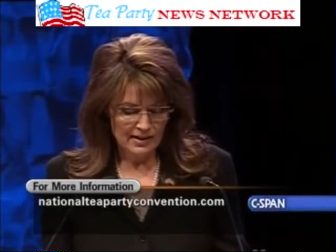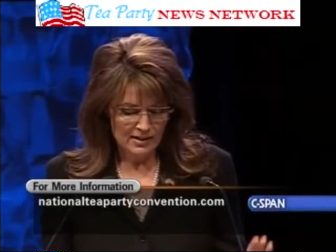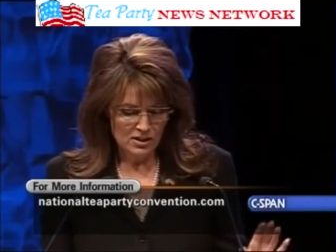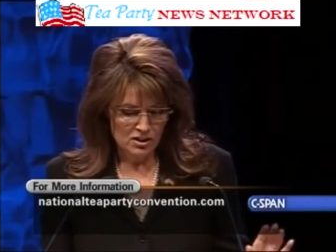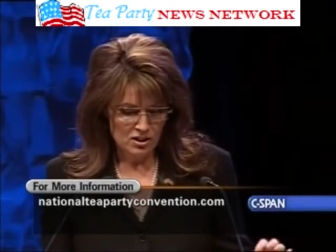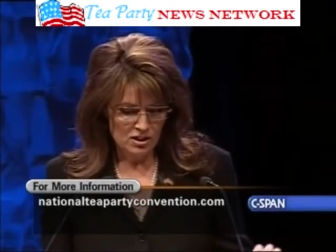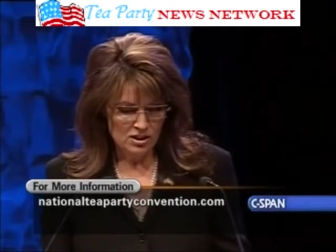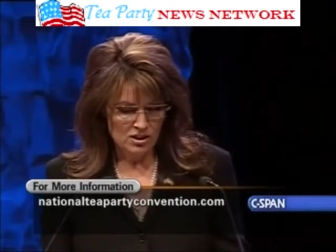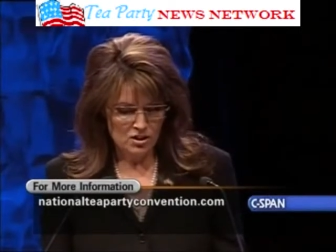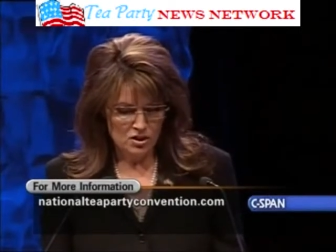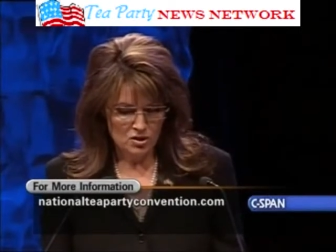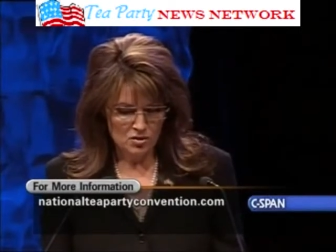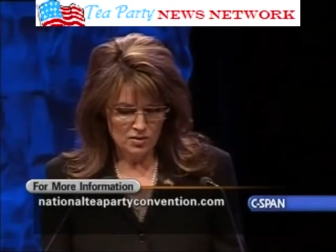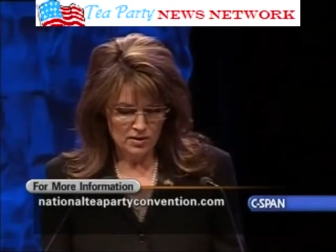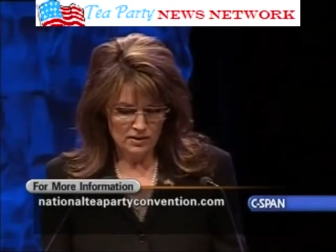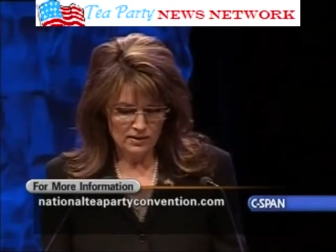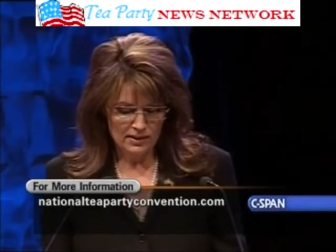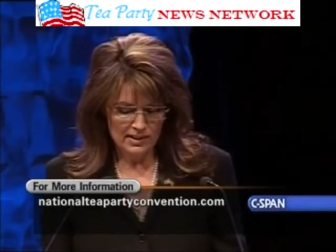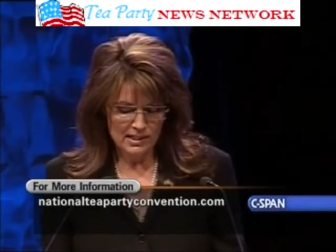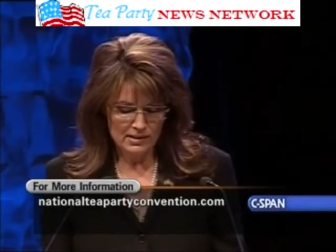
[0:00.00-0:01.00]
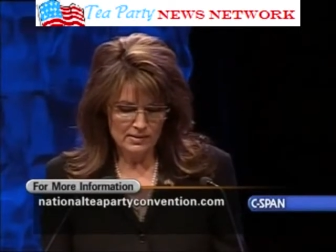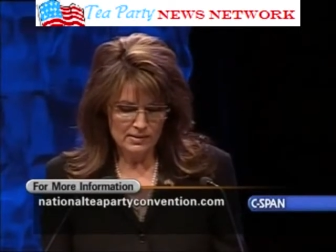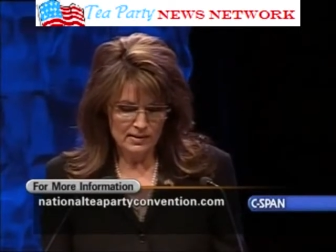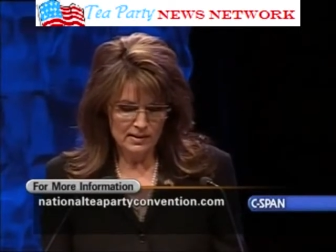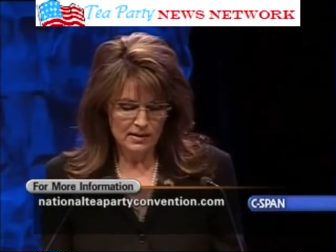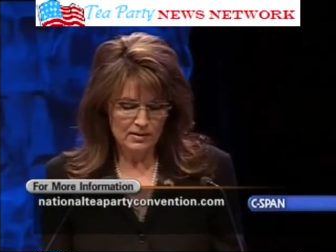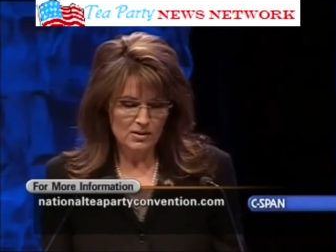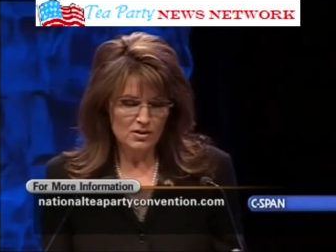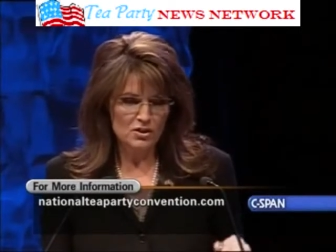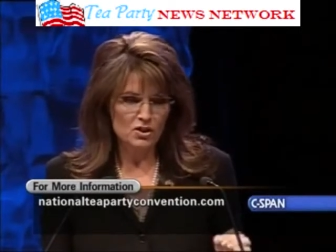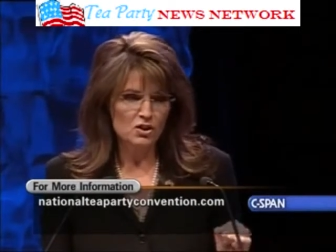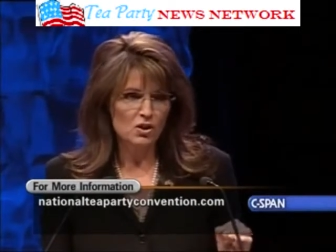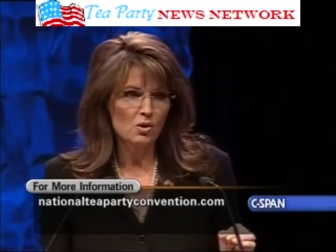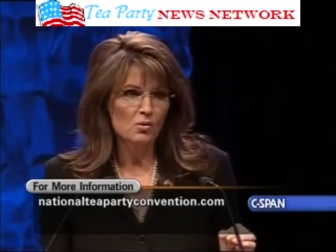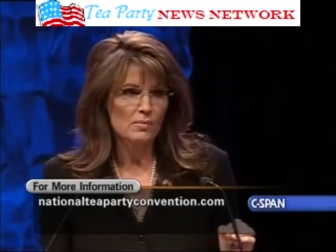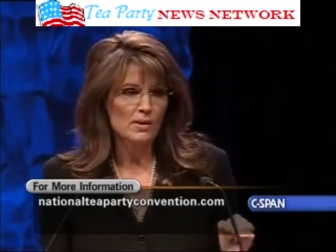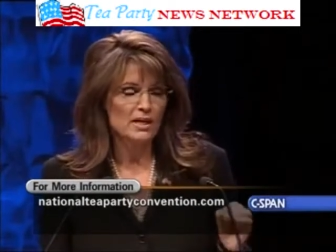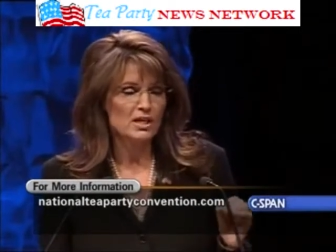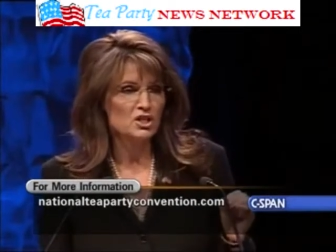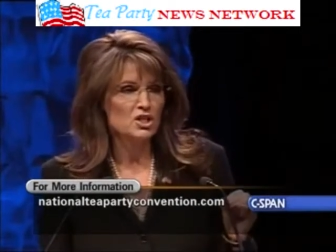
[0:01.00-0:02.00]
that's just a short list. There are
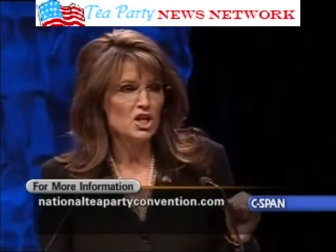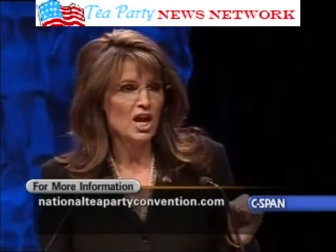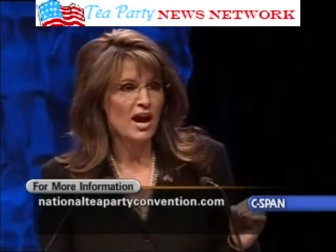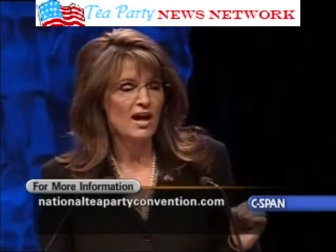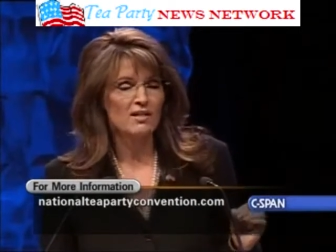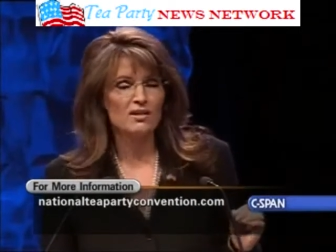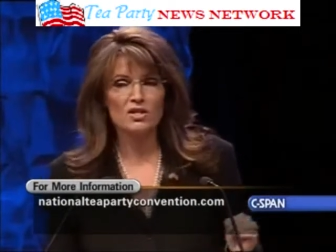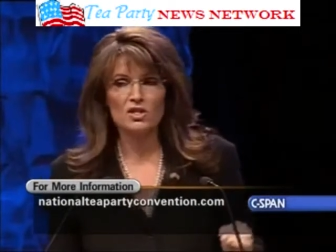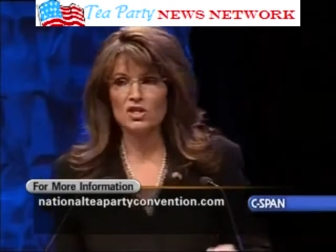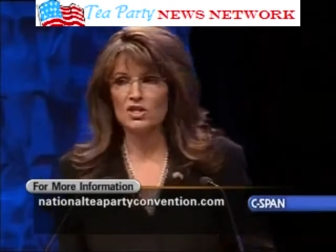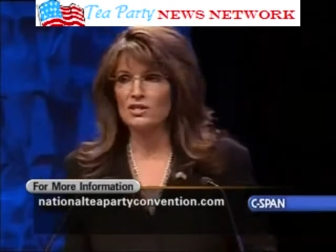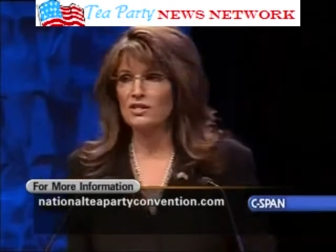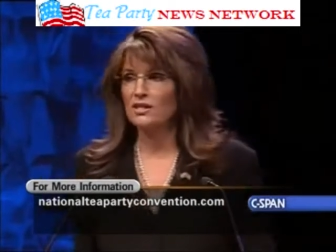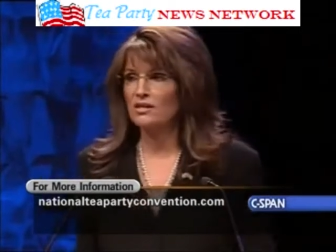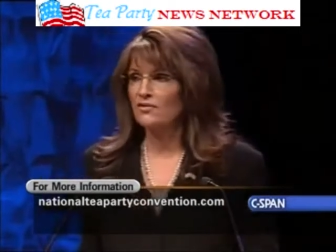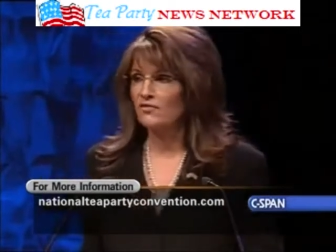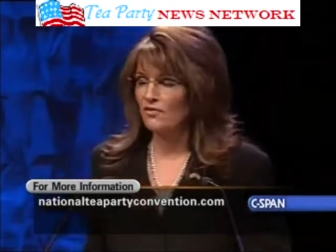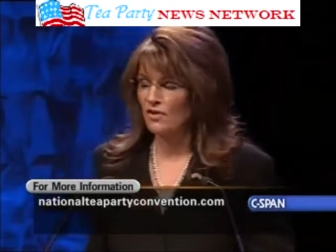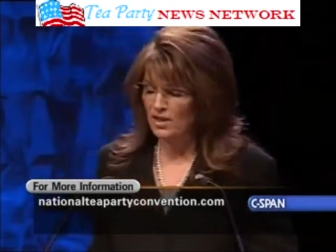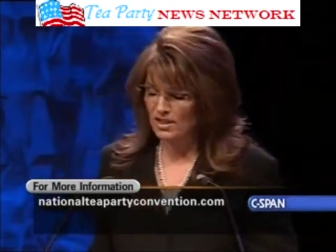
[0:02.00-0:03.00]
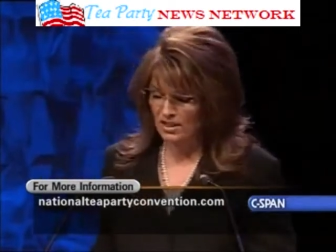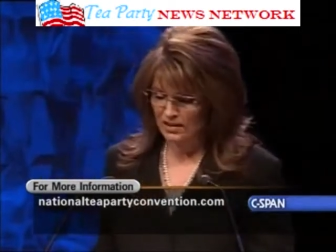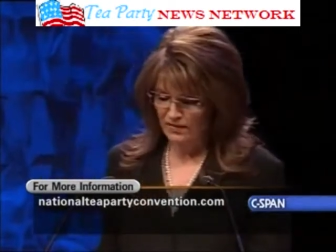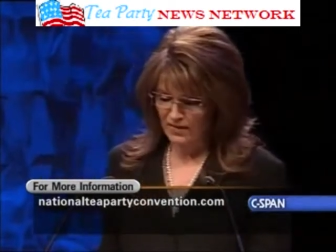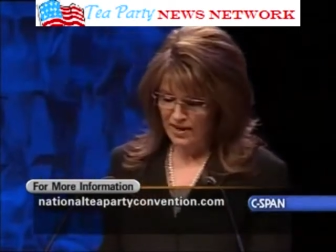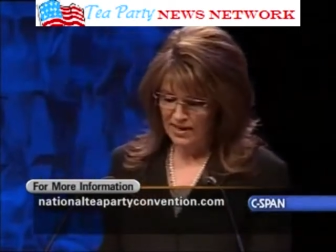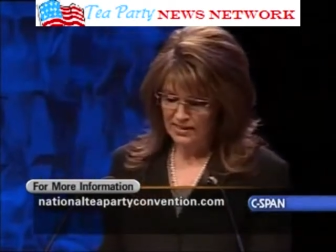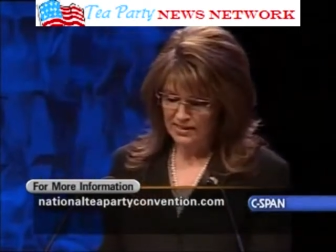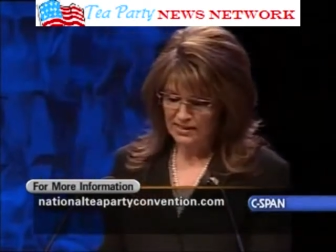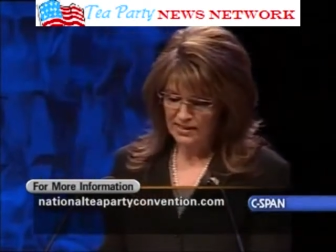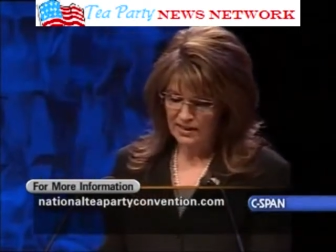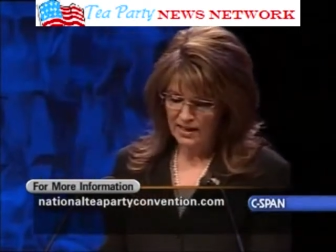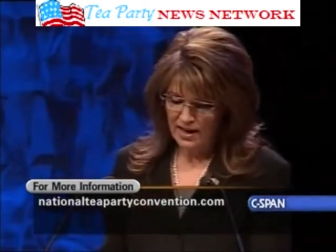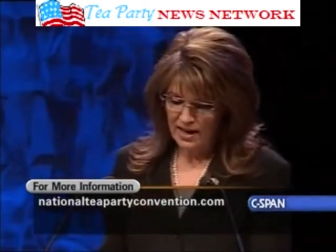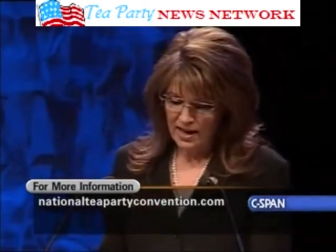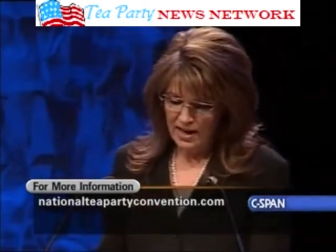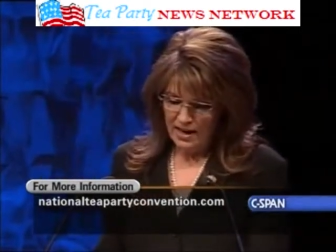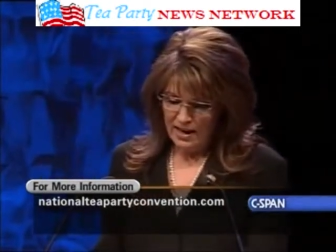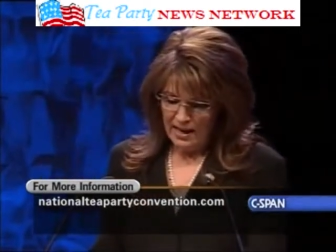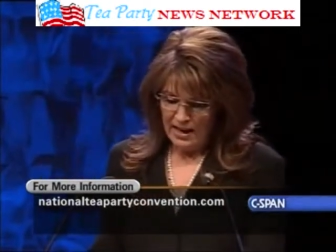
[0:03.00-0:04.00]
so many challenges in front of us,
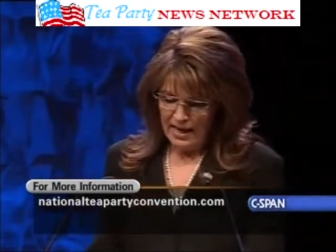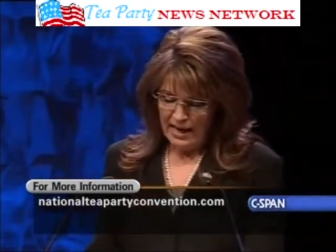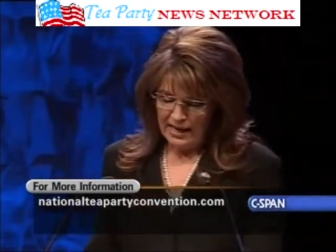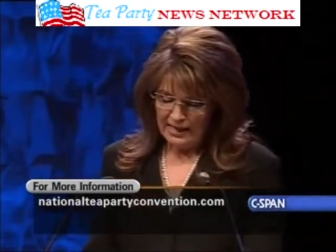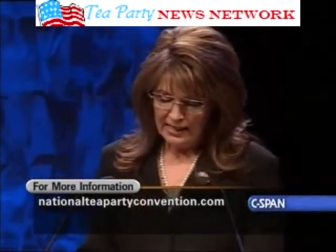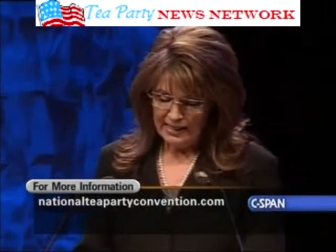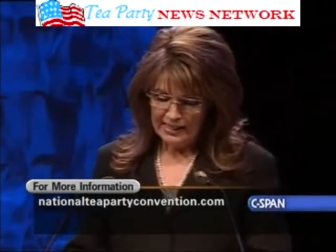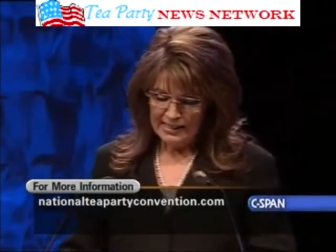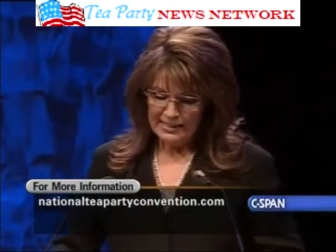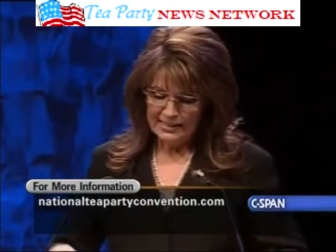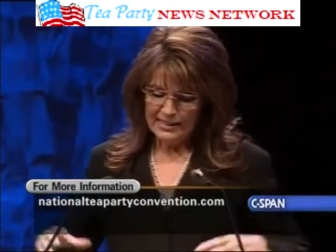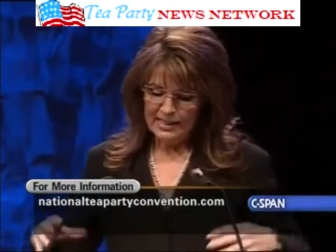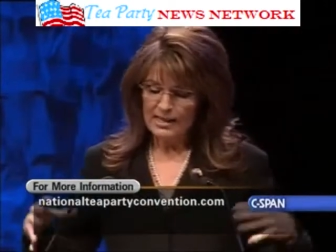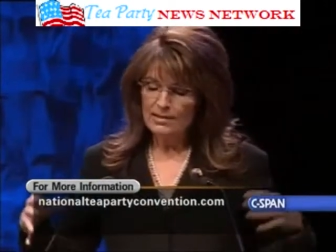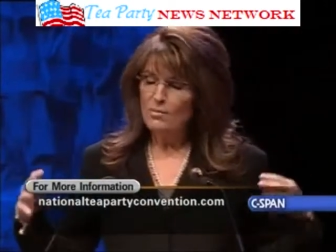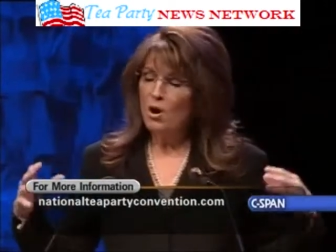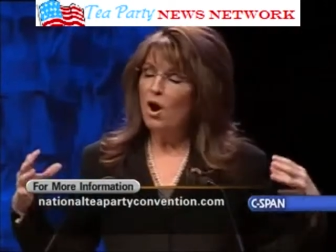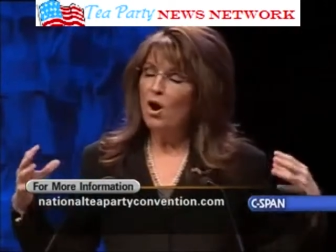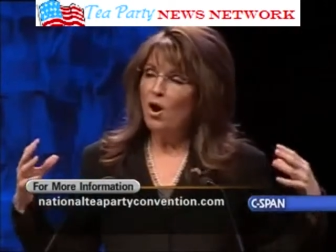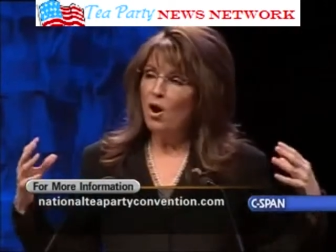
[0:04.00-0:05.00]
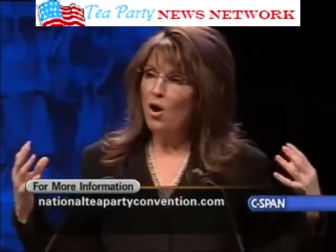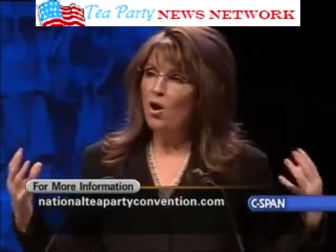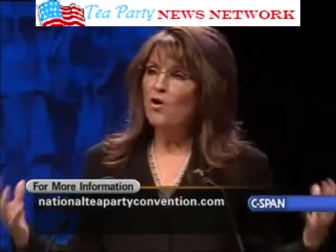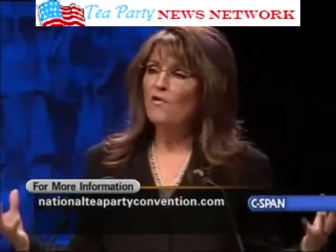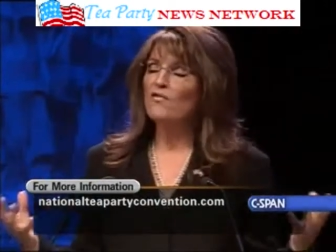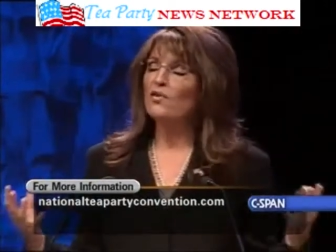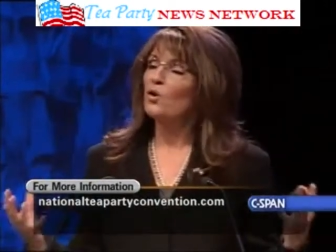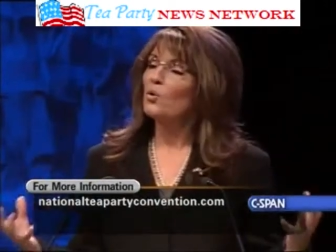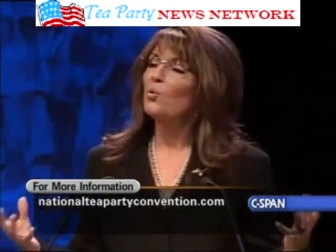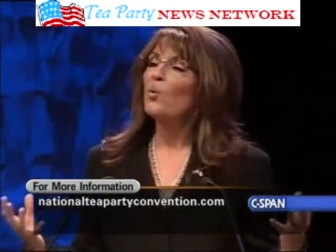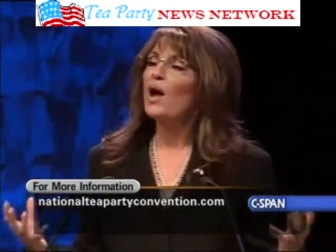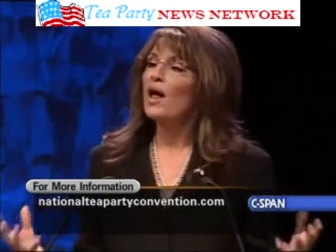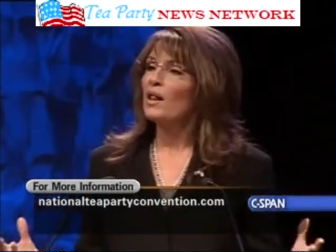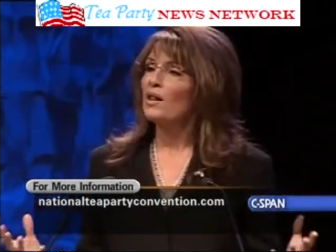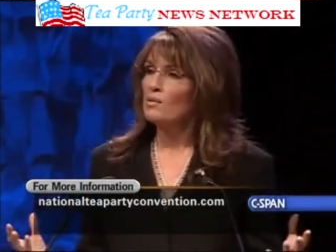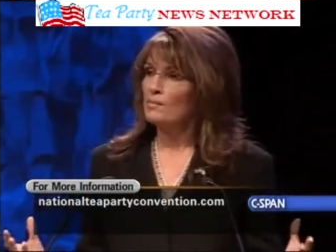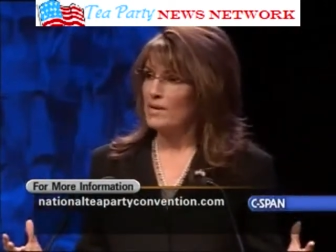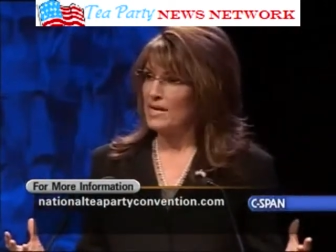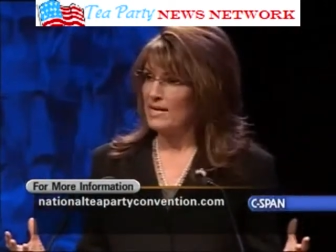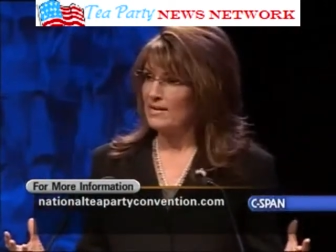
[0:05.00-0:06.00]
and it can seem
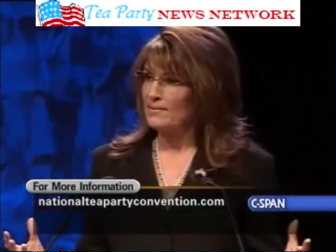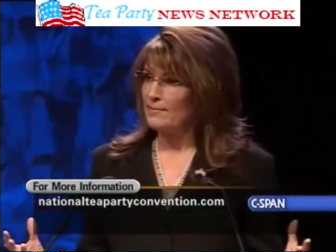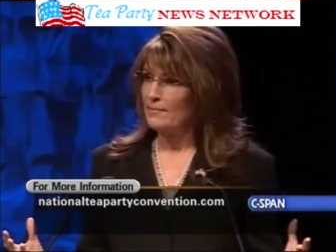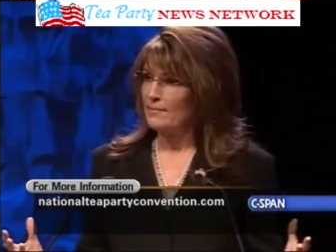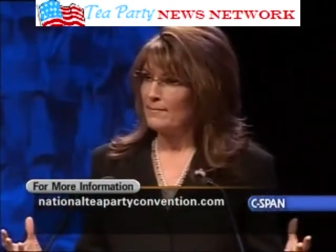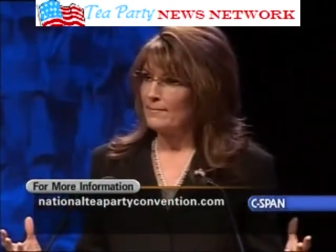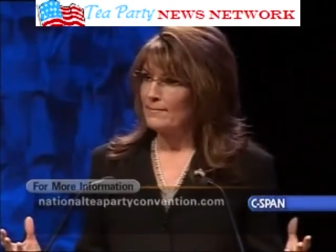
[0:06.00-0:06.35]
overwhelming.